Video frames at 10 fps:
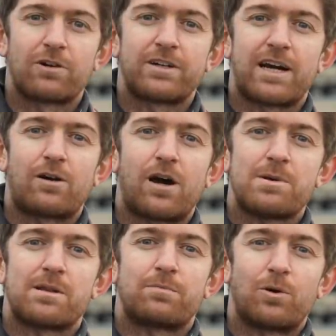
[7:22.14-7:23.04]
right now I'm
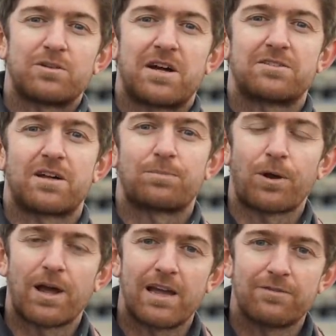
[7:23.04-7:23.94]
in Port Townsend
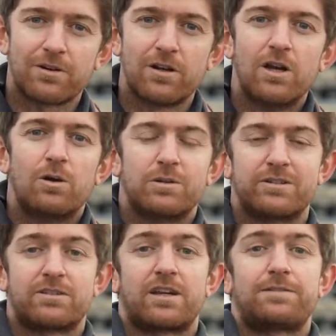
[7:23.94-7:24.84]
Boat Haven, which
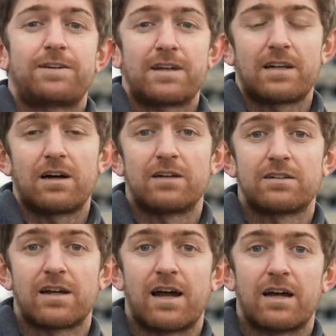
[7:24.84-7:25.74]
is a fairly
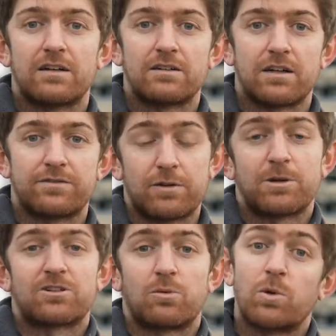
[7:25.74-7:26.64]
large and very
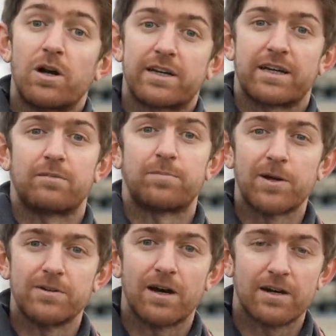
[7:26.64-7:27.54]
much a working
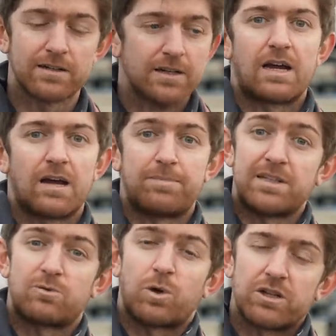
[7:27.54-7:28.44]
boatyard. And
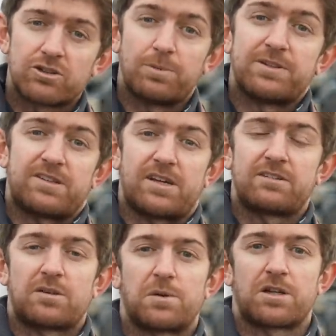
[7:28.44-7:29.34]
Pete's workshop is here,
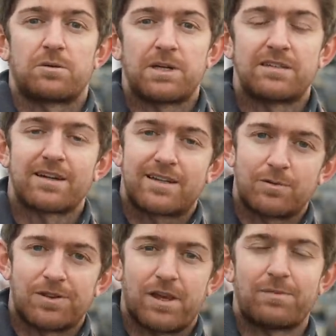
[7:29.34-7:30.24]
so we're going to be checking
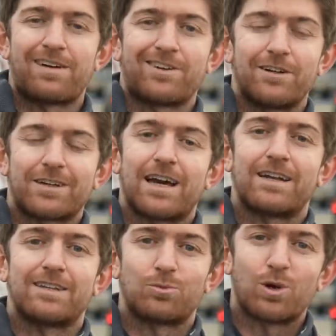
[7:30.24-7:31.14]
with him, having a look at
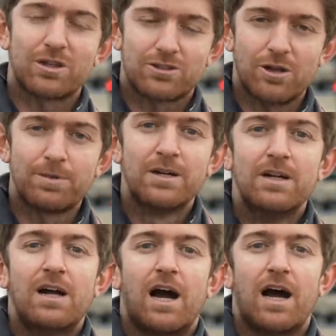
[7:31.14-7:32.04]
his workshop.
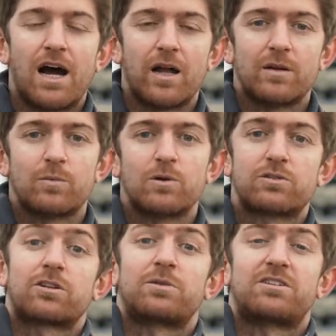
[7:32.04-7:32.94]
And we're
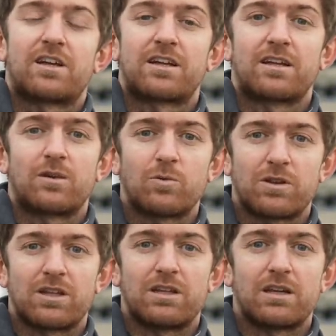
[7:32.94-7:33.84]
also going to be checking in
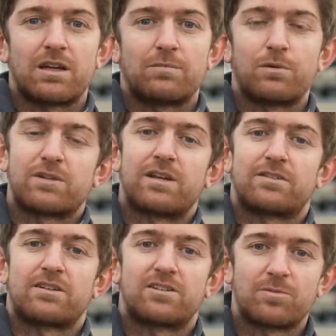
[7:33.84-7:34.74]
with the Port
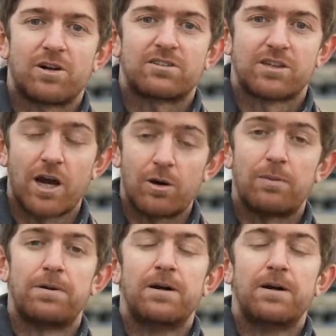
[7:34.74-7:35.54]
Townsend Shipwrights Co-op,